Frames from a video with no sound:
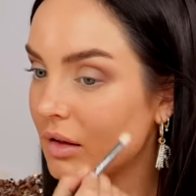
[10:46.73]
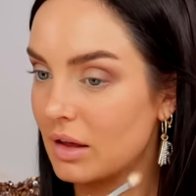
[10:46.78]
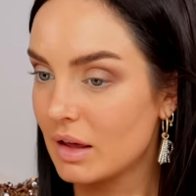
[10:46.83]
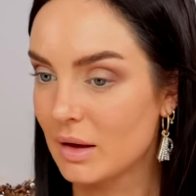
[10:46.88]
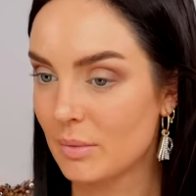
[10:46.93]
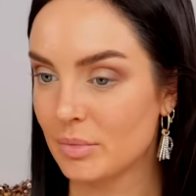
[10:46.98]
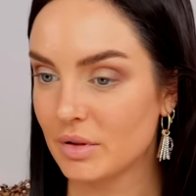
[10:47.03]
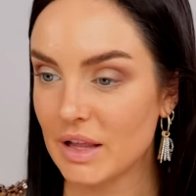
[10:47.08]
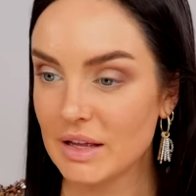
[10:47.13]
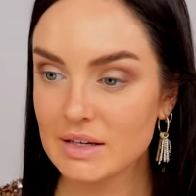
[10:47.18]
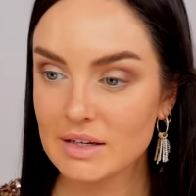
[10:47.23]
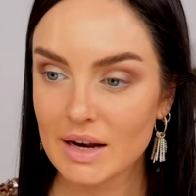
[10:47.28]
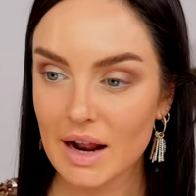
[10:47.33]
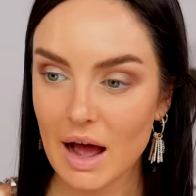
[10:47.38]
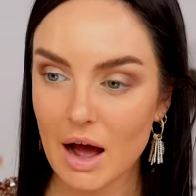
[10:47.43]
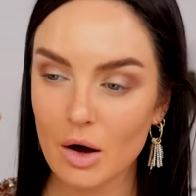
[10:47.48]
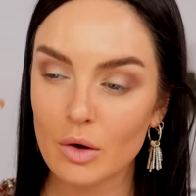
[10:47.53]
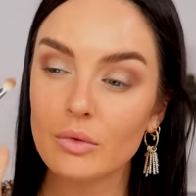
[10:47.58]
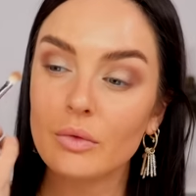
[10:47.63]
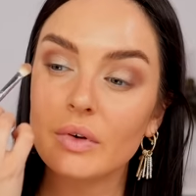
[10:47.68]
It blended
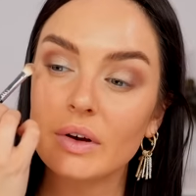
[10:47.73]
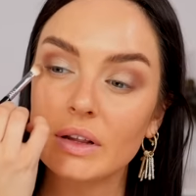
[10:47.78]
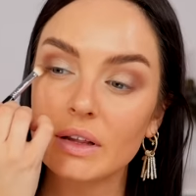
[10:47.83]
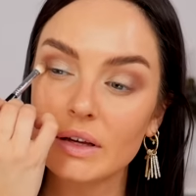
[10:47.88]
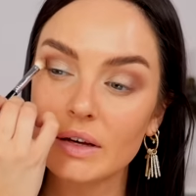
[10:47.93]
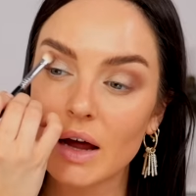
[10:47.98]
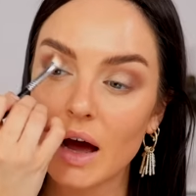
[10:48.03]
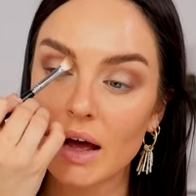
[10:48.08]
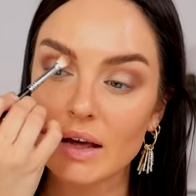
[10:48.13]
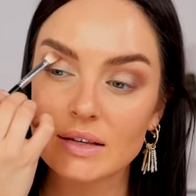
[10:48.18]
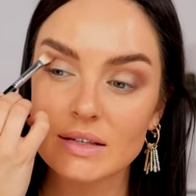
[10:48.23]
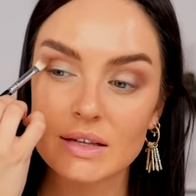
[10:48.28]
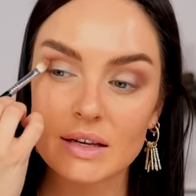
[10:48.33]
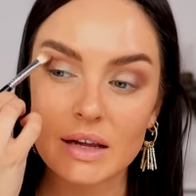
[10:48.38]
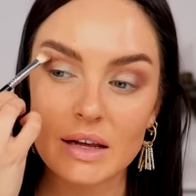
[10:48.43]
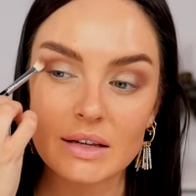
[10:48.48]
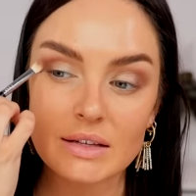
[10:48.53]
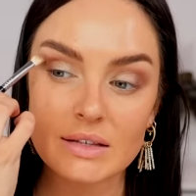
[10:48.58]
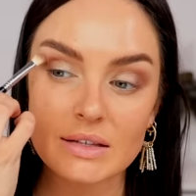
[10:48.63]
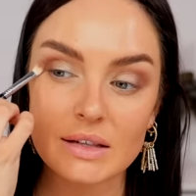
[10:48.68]
out really nice and
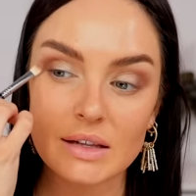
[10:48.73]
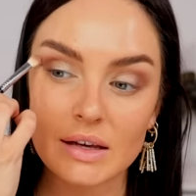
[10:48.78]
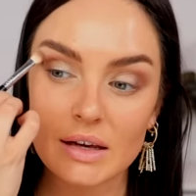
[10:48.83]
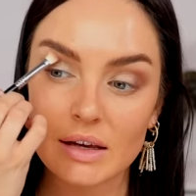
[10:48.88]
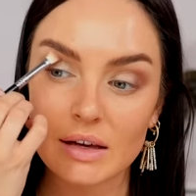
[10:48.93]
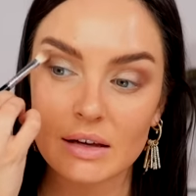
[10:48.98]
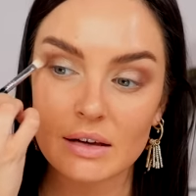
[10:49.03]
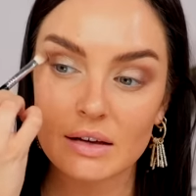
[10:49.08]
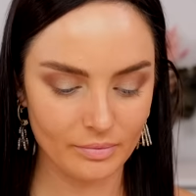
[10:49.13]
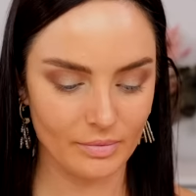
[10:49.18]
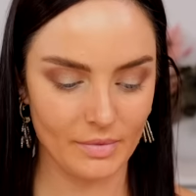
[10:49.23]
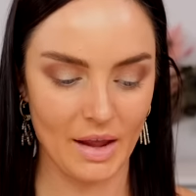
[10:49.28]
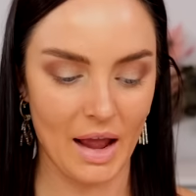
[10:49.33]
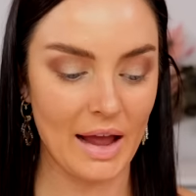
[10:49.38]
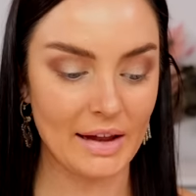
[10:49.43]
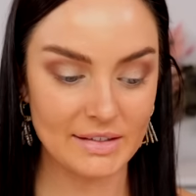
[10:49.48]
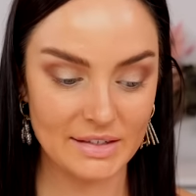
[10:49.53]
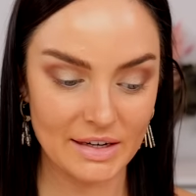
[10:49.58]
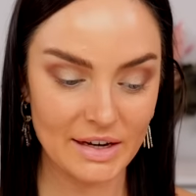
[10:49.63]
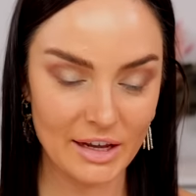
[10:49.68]
easily.
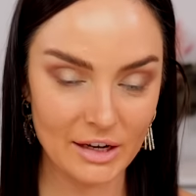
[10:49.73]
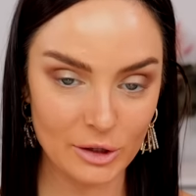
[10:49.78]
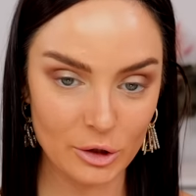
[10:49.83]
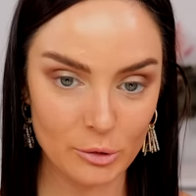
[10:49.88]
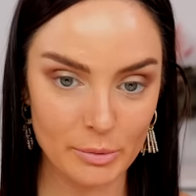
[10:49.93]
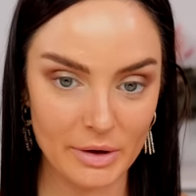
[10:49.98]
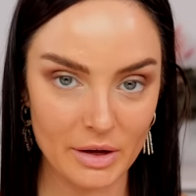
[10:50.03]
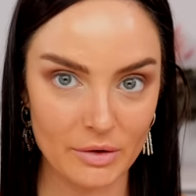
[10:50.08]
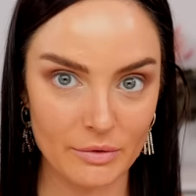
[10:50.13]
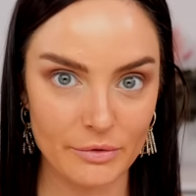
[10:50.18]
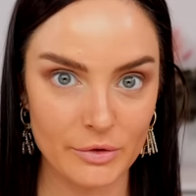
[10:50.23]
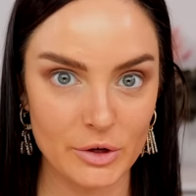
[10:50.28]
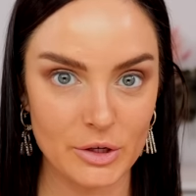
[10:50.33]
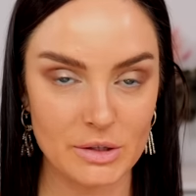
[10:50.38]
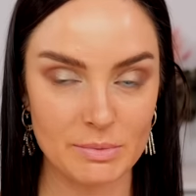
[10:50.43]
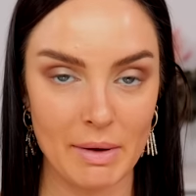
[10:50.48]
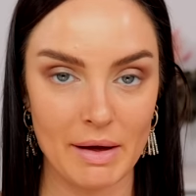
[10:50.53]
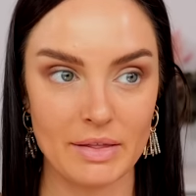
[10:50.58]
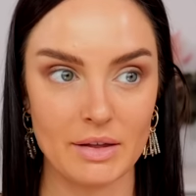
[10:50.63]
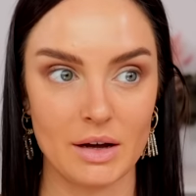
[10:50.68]
I did get a little bit
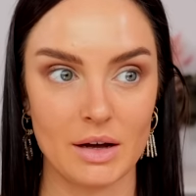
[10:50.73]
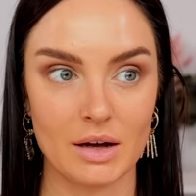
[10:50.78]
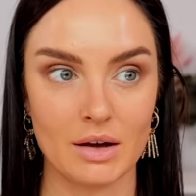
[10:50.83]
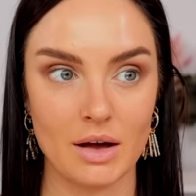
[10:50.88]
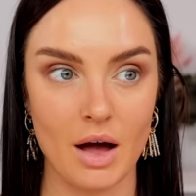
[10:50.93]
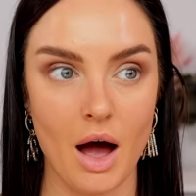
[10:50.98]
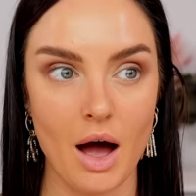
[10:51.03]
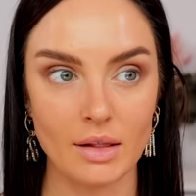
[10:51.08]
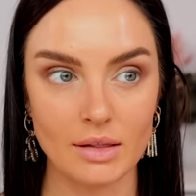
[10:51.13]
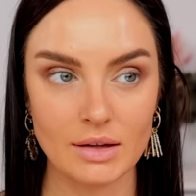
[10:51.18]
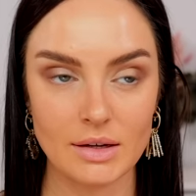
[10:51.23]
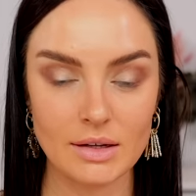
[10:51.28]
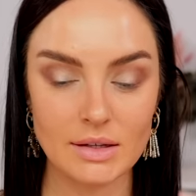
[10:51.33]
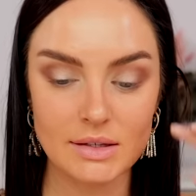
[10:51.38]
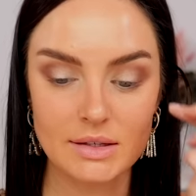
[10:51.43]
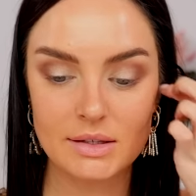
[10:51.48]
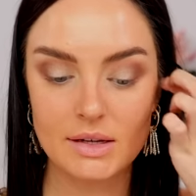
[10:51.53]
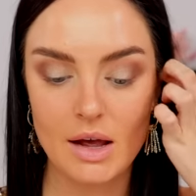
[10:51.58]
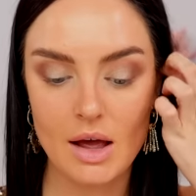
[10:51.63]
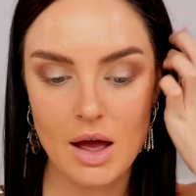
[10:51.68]
confused by the
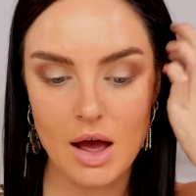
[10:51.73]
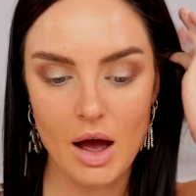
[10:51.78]
colors.